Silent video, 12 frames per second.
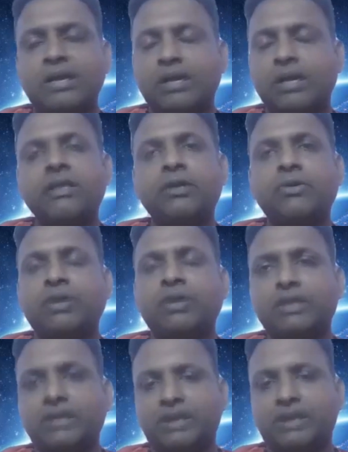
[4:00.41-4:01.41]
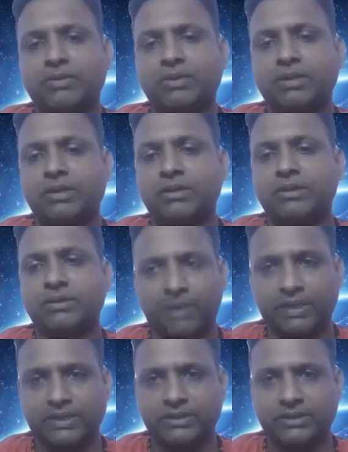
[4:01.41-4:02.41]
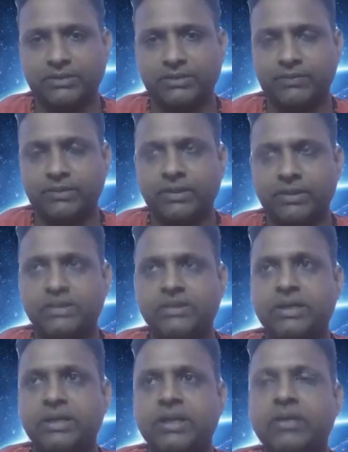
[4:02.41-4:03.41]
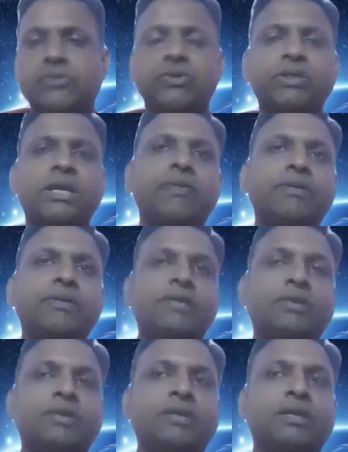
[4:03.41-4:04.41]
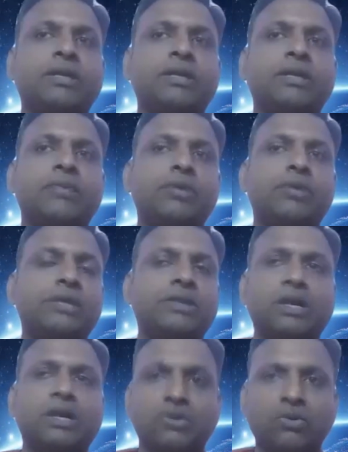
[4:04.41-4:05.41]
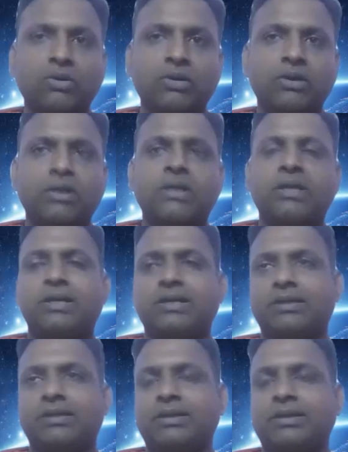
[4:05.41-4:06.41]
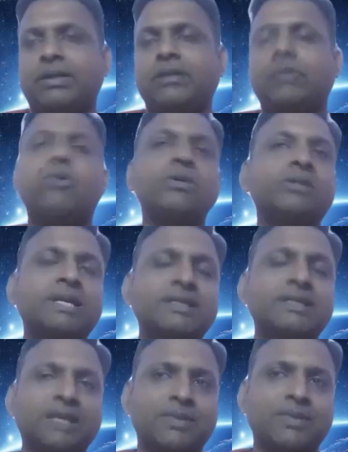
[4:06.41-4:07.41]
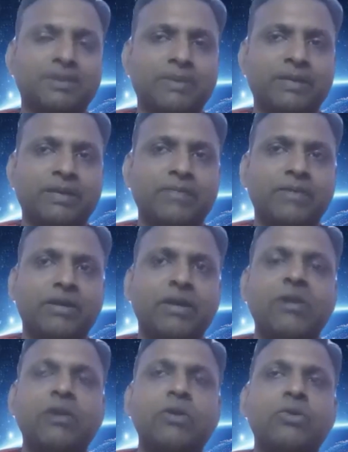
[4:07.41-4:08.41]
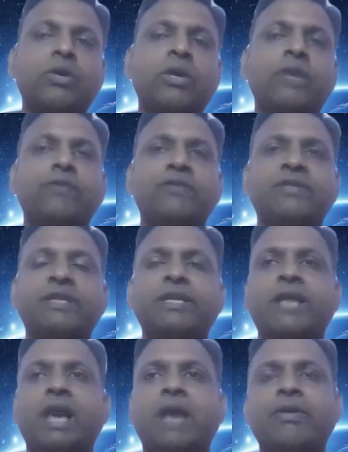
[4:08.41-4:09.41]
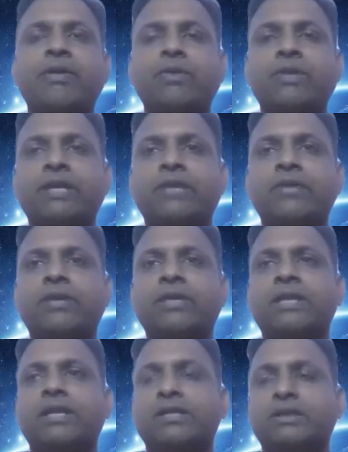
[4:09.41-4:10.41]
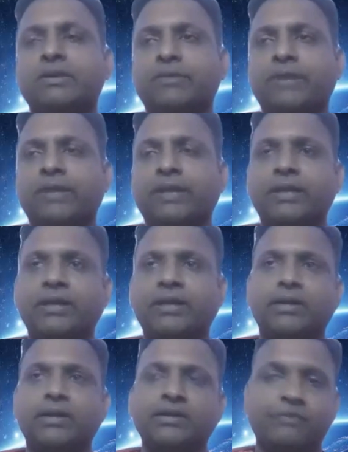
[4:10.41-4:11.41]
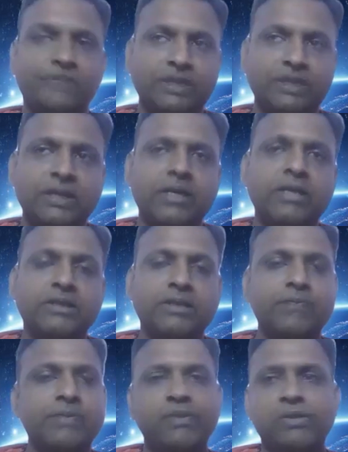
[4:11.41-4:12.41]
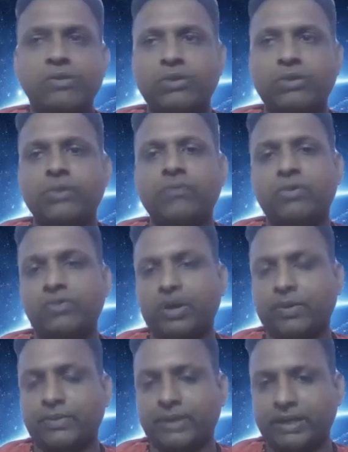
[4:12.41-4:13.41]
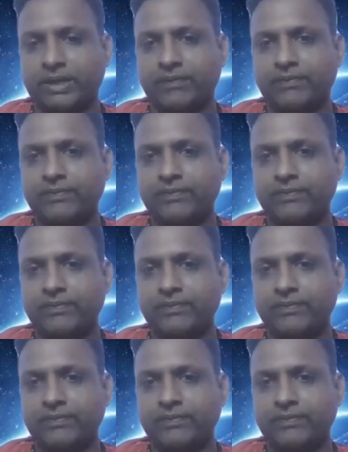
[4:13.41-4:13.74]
Like that only they gave the siblings. Understand? So, can we say today that book is wrong? No. In those days, that was applicable. Today, if you see, having one kid only, they are finding sufficient. Some people don't even want to have kid.